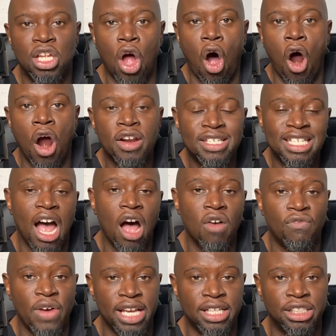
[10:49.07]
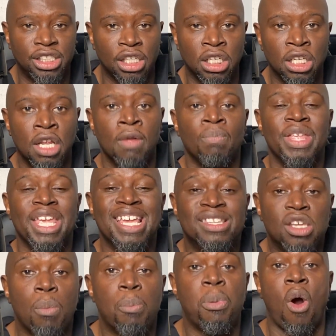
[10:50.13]
our salvation is
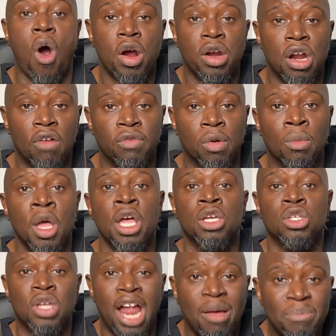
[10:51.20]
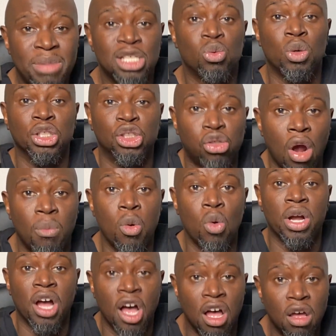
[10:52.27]
a part of them, So that means when trouble
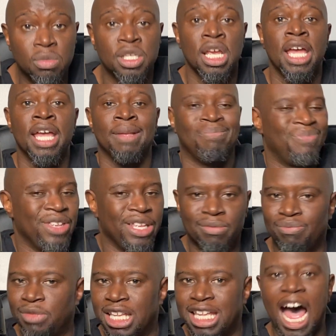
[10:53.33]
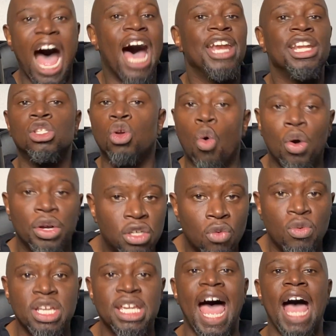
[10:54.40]
comes, God is going to
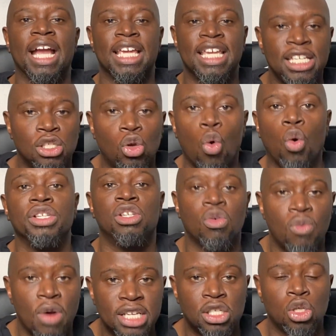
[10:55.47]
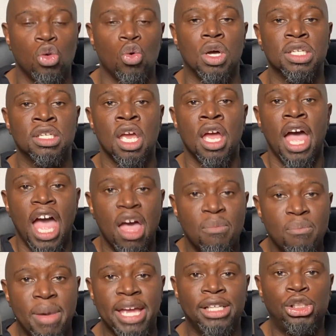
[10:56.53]
react. He's going to rescue us and
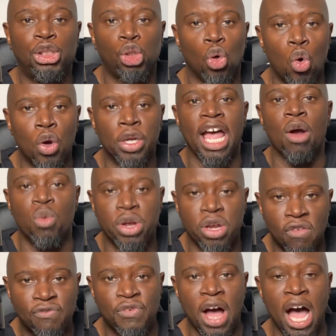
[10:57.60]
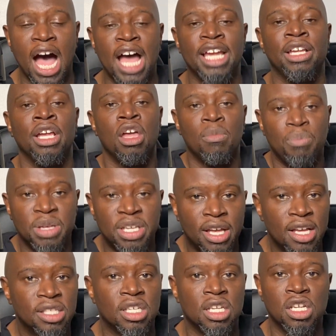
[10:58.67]
make sure that we are fine
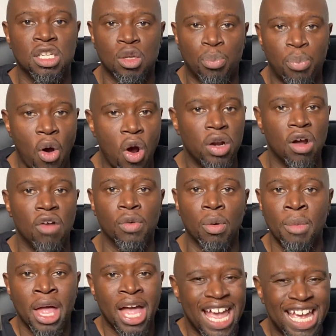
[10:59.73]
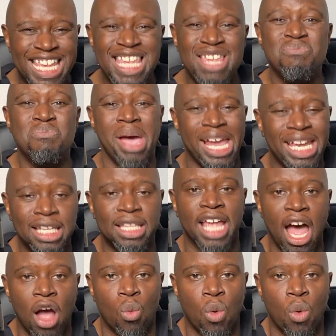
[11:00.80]
because it is a part of Him. And He made it that